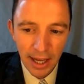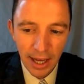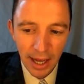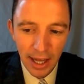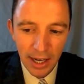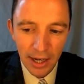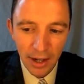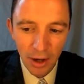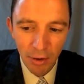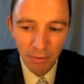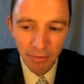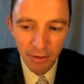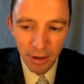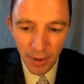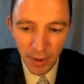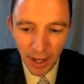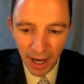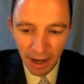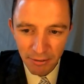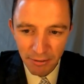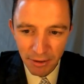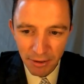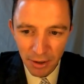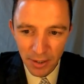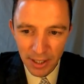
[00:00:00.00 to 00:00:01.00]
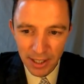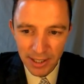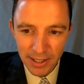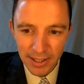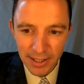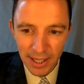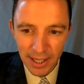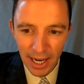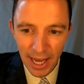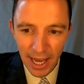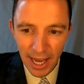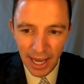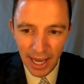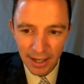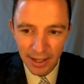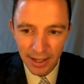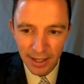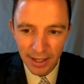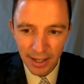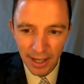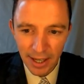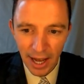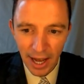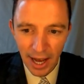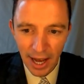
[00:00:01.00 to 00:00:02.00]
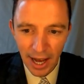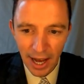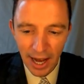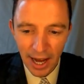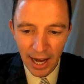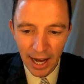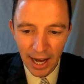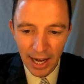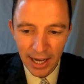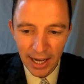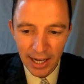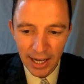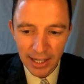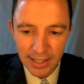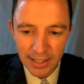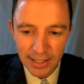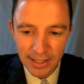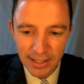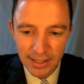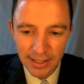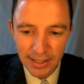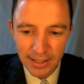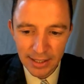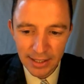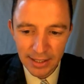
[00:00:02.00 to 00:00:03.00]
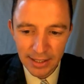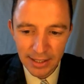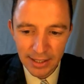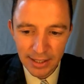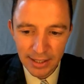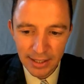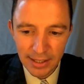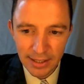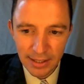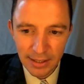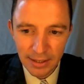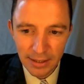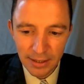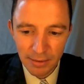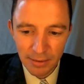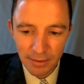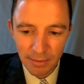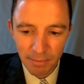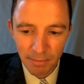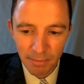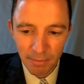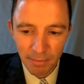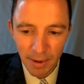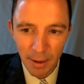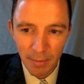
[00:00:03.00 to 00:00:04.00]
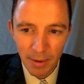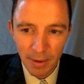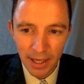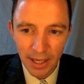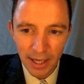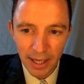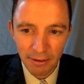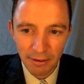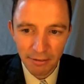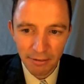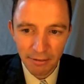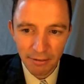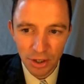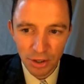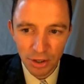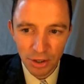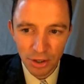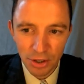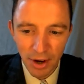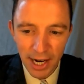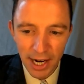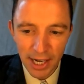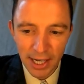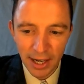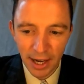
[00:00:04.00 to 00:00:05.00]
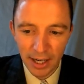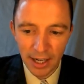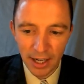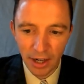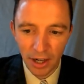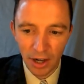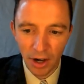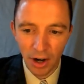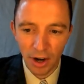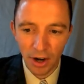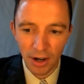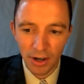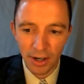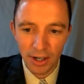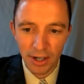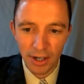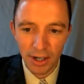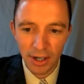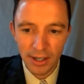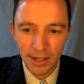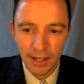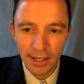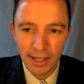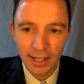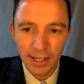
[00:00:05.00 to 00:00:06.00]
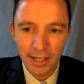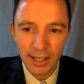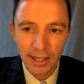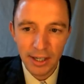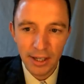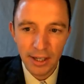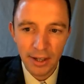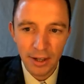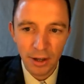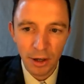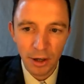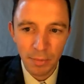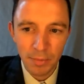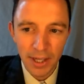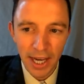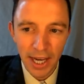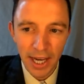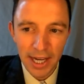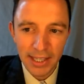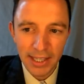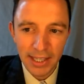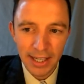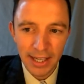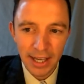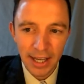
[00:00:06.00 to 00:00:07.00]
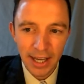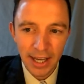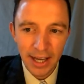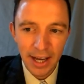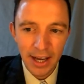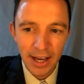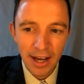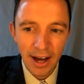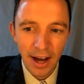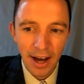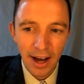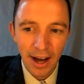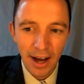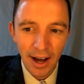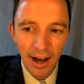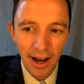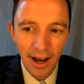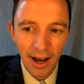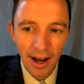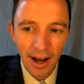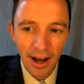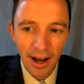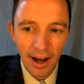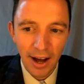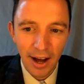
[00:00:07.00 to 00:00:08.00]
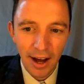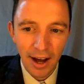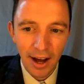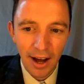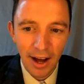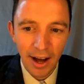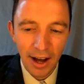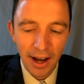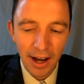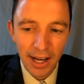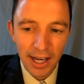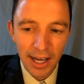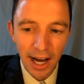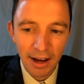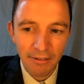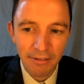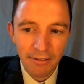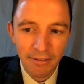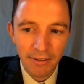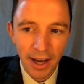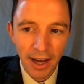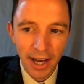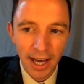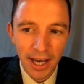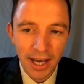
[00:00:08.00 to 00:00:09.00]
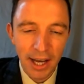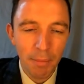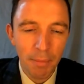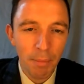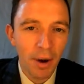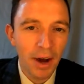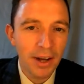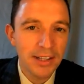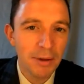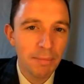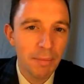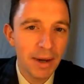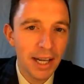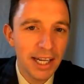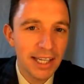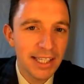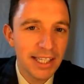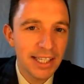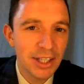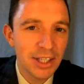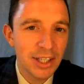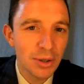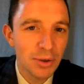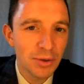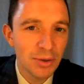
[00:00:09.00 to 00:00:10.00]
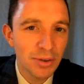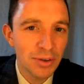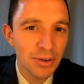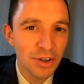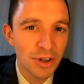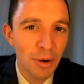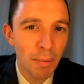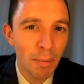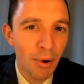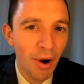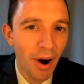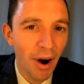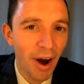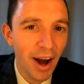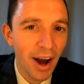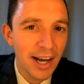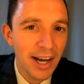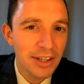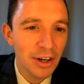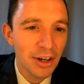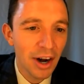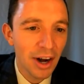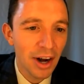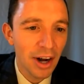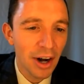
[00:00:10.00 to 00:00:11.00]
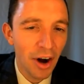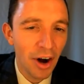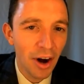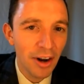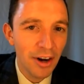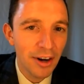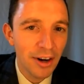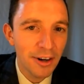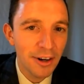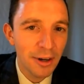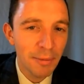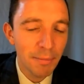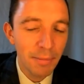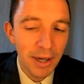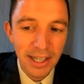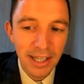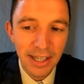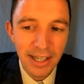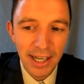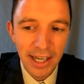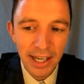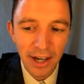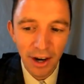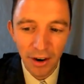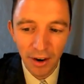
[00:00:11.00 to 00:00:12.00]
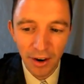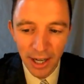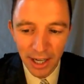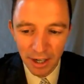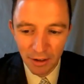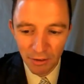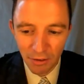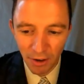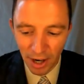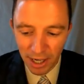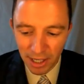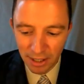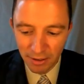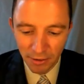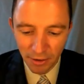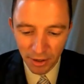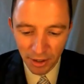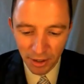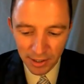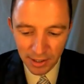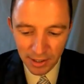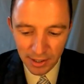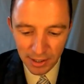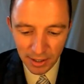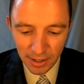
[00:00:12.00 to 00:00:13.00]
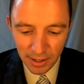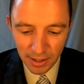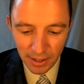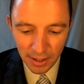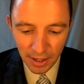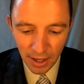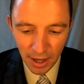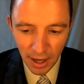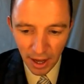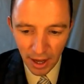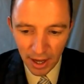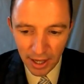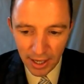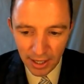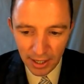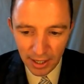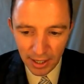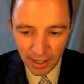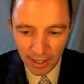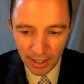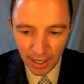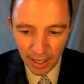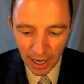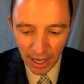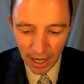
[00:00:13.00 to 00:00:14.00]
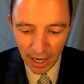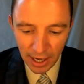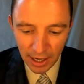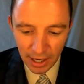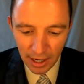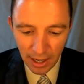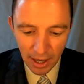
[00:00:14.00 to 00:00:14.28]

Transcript: And hopefully we have no little delay. And maybe if she's ready, I can call her. Updating. I have uh, a possibility to surprise her and call her immediately or I can write first. Hi, can